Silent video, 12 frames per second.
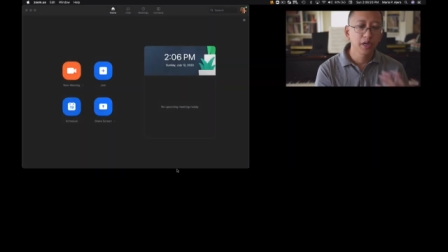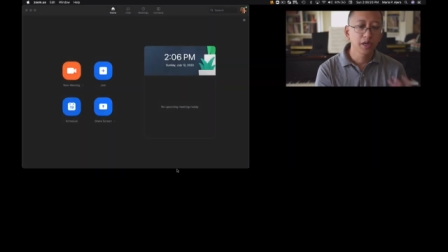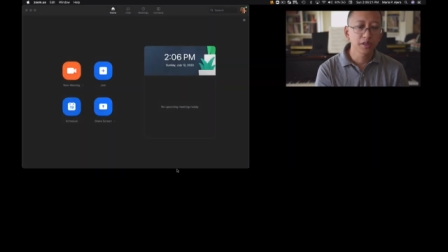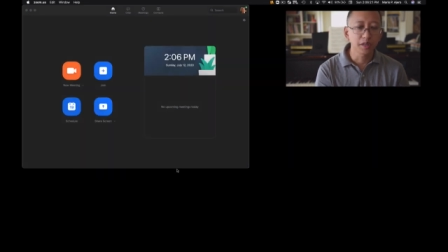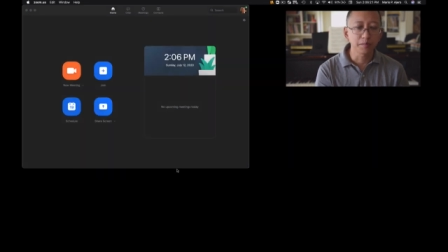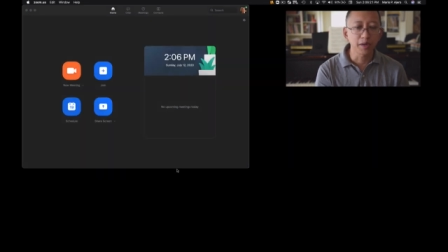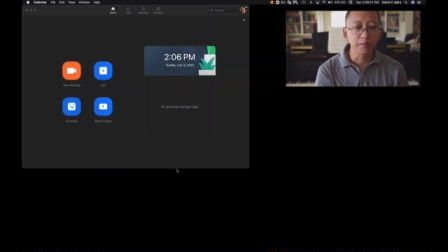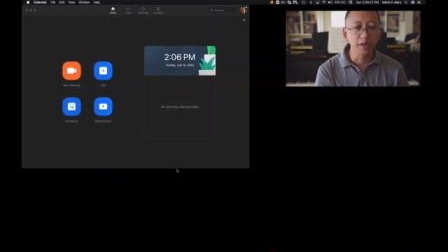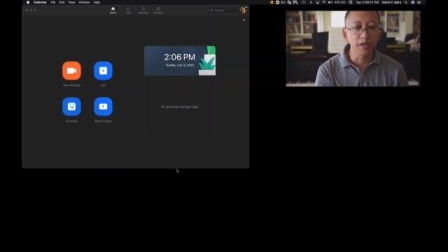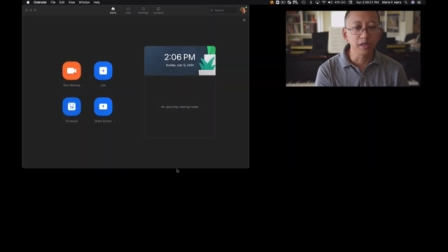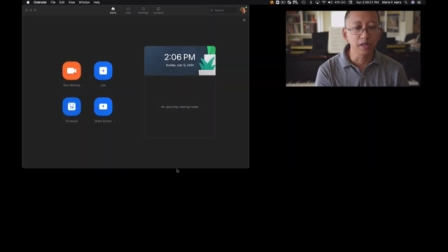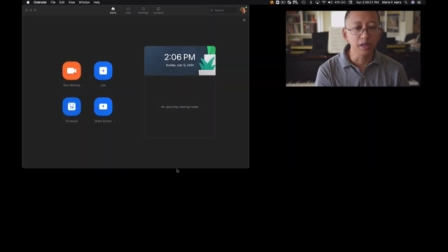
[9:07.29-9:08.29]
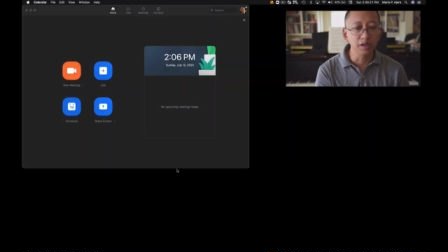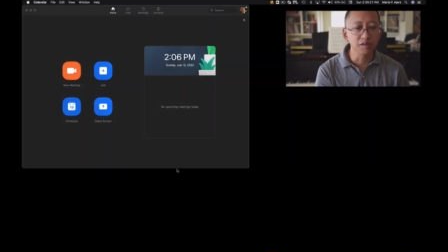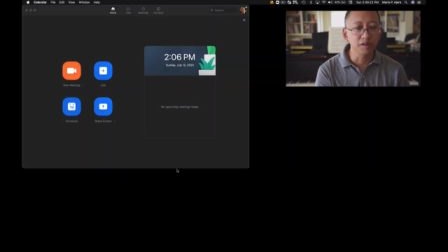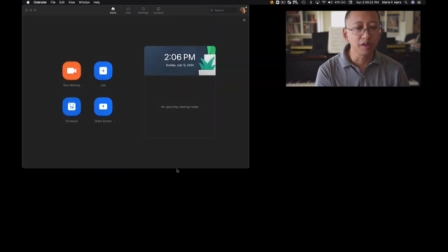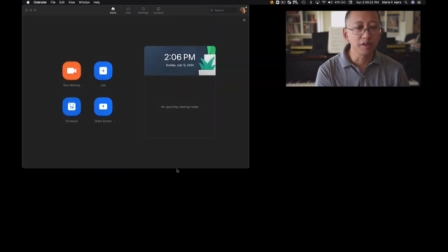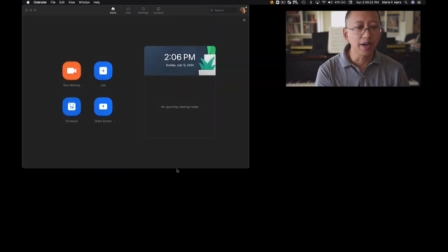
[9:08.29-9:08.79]
And then my meeting
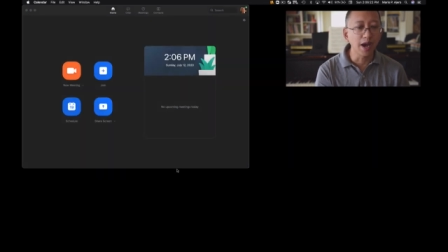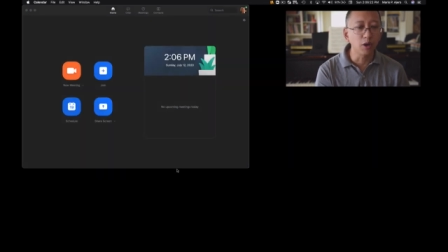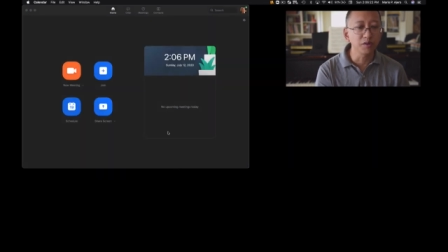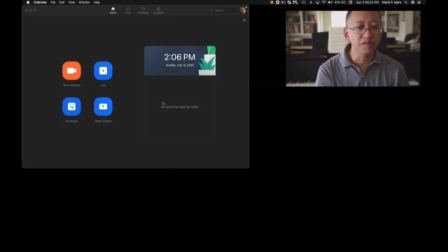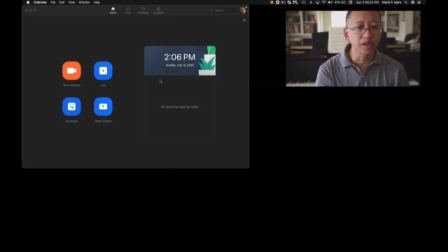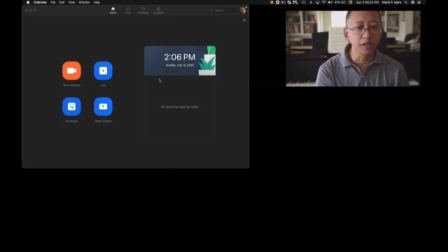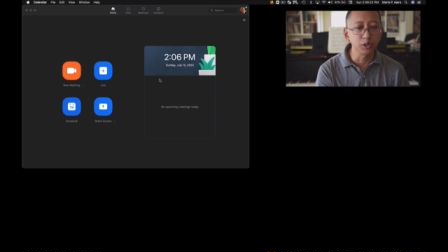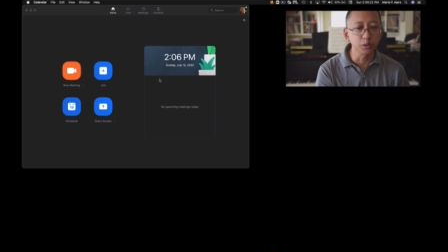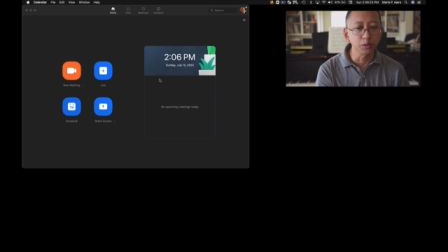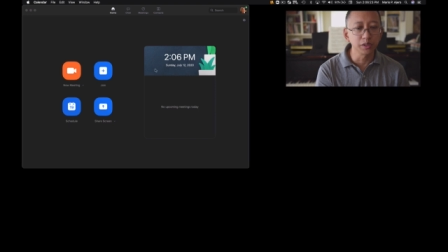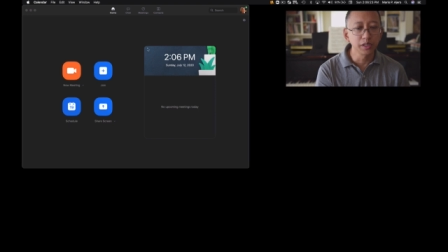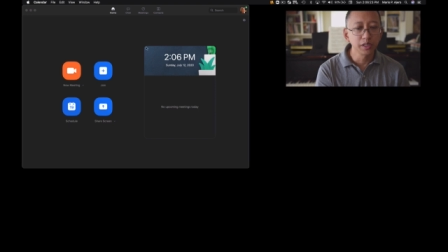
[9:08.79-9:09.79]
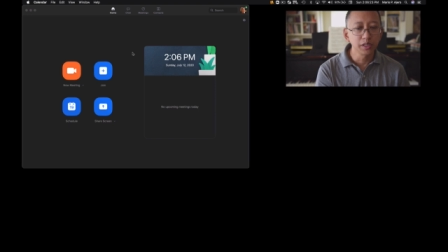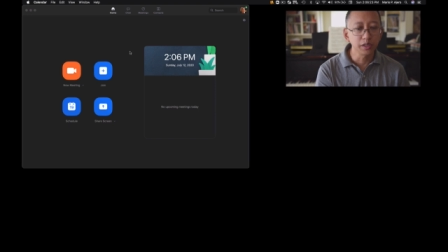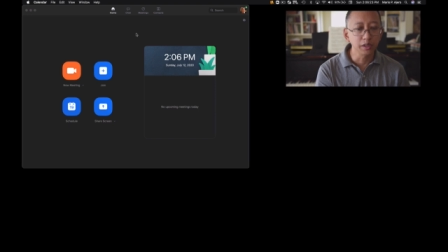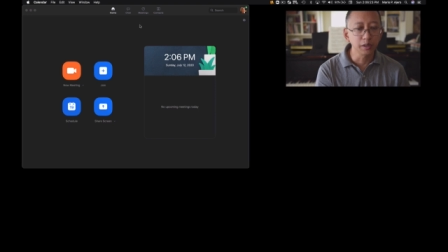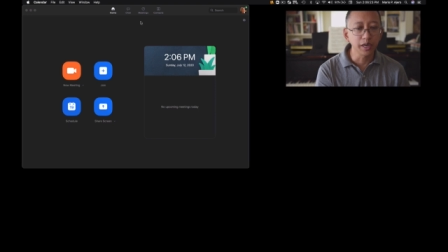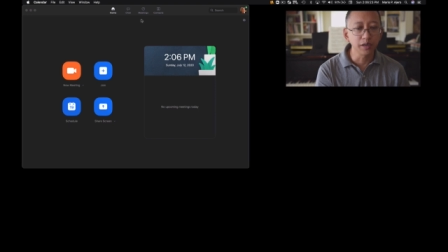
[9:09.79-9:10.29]
is now scheduled
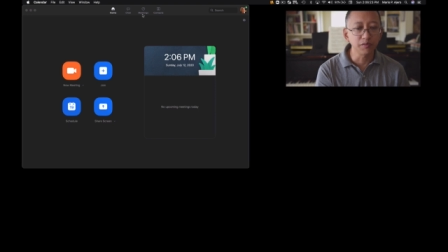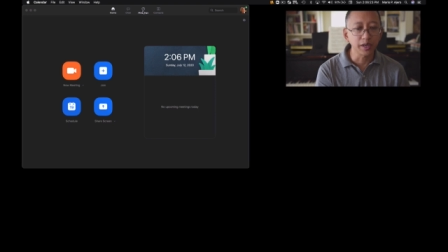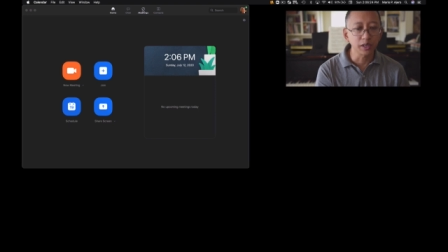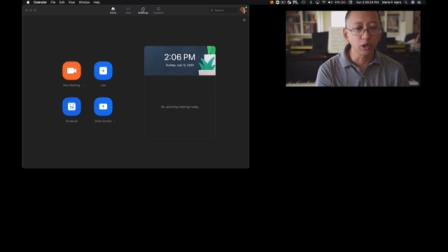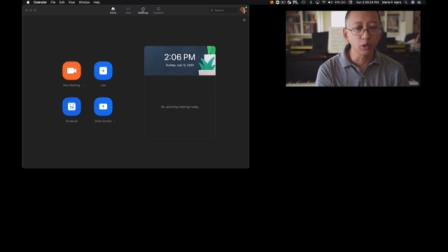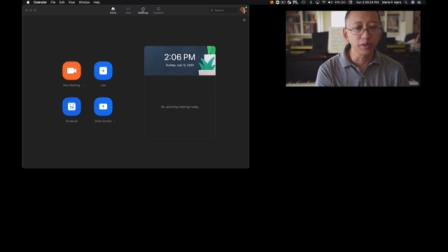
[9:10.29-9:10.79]
here. And if I go